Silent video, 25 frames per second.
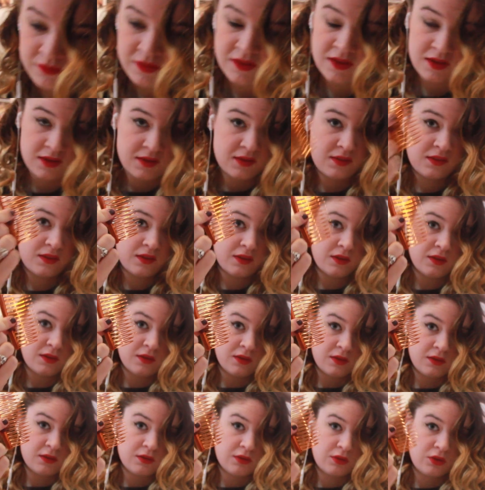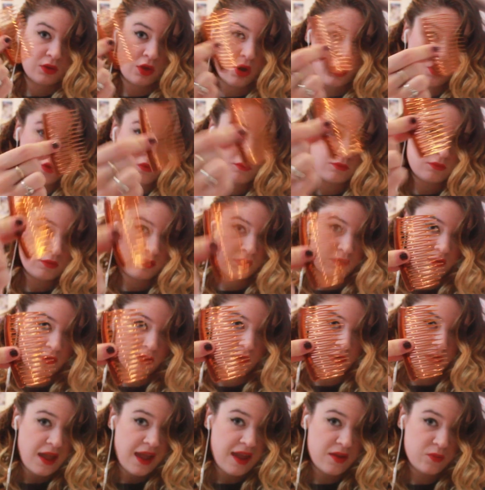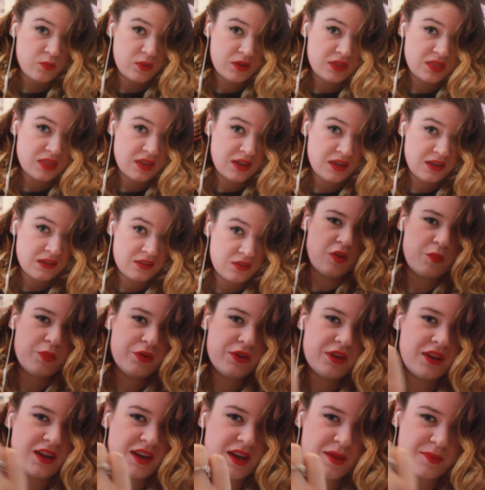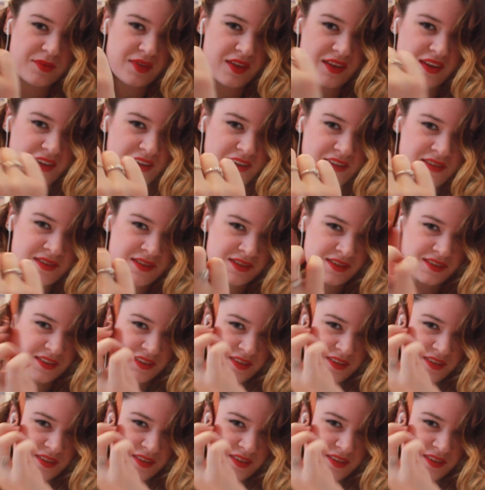of these combs, and with these you put it in upside down,